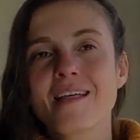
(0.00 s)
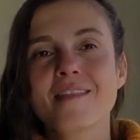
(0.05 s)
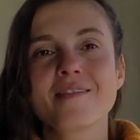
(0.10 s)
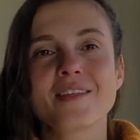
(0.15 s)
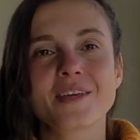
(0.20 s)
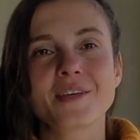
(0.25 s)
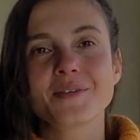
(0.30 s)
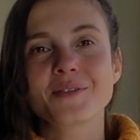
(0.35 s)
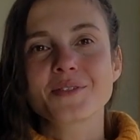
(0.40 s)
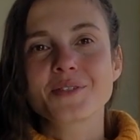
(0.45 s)

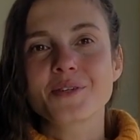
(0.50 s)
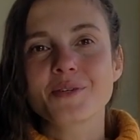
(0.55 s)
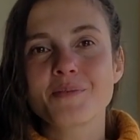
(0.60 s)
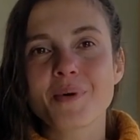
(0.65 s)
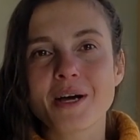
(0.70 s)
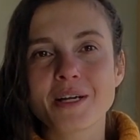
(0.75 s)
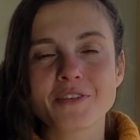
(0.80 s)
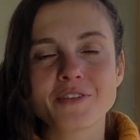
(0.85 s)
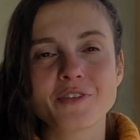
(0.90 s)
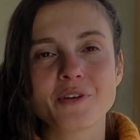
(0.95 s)
Thank you so
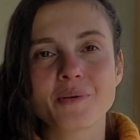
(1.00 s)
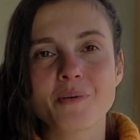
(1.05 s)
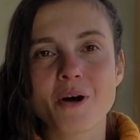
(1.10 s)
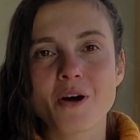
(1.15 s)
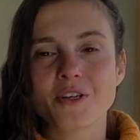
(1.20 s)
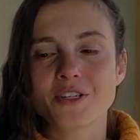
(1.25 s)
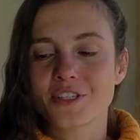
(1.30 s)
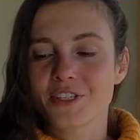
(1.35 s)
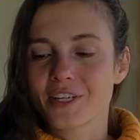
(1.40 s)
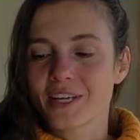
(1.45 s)
much for
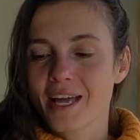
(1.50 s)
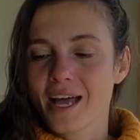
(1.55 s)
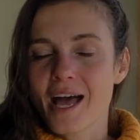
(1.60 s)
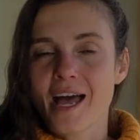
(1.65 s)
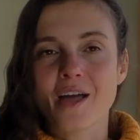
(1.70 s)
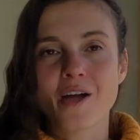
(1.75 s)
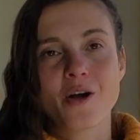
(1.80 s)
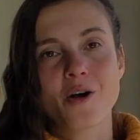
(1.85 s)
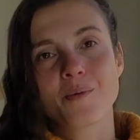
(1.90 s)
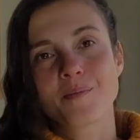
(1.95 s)
watching.
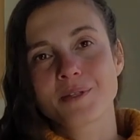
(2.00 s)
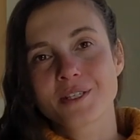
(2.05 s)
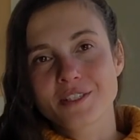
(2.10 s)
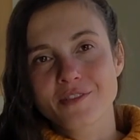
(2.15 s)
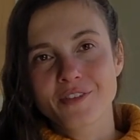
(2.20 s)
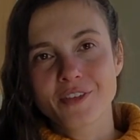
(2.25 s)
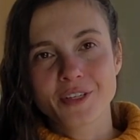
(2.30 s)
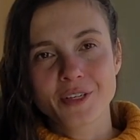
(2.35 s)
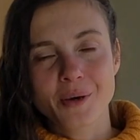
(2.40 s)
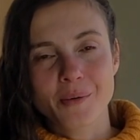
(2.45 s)
I hope this
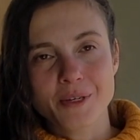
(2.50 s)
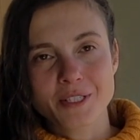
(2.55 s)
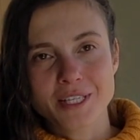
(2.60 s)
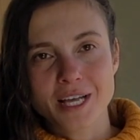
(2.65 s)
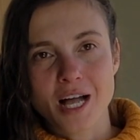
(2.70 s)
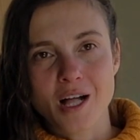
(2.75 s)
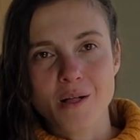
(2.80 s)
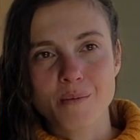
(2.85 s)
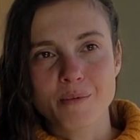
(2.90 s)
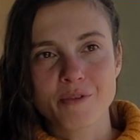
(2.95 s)
video was
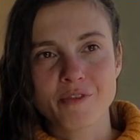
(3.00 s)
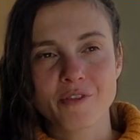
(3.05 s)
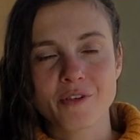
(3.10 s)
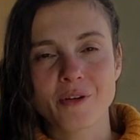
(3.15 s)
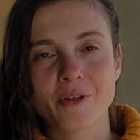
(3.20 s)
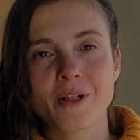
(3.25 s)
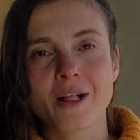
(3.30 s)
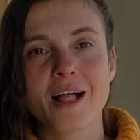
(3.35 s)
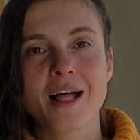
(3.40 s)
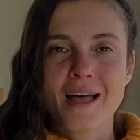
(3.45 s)

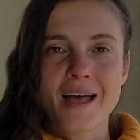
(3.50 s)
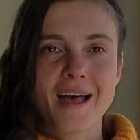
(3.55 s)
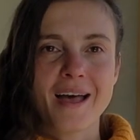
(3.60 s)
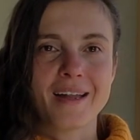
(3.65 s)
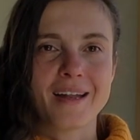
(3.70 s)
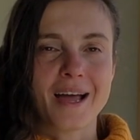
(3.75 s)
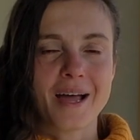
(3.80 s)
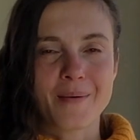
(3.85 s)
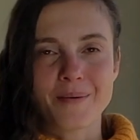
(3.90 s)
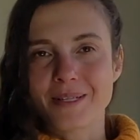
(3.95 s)
helpful, and
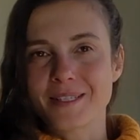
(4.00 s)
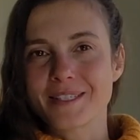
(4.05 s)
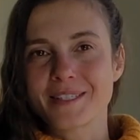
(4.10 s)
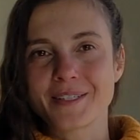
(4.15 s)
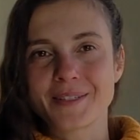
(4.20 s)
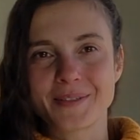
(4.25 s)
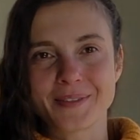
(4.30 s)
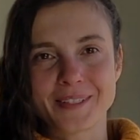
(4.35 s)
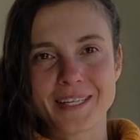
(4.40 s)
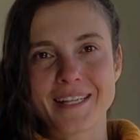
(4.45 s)
I will see
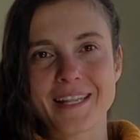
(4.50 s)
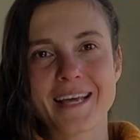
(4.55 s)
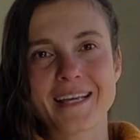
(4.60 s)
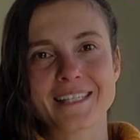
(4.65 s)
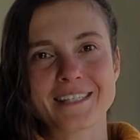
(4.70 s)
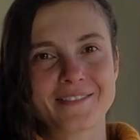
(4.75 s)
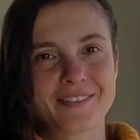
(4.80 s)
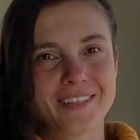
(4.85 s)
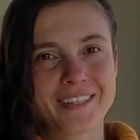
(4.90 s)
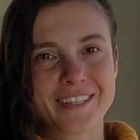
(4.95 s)
you in the
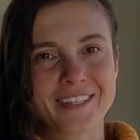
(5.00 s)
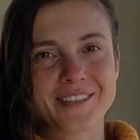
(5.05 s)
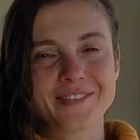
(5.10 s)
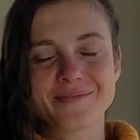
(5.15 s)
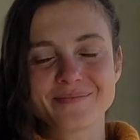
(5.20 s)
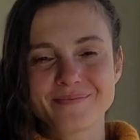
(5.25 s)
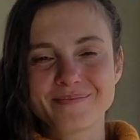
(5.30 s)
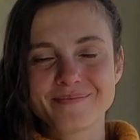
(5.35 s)
next video.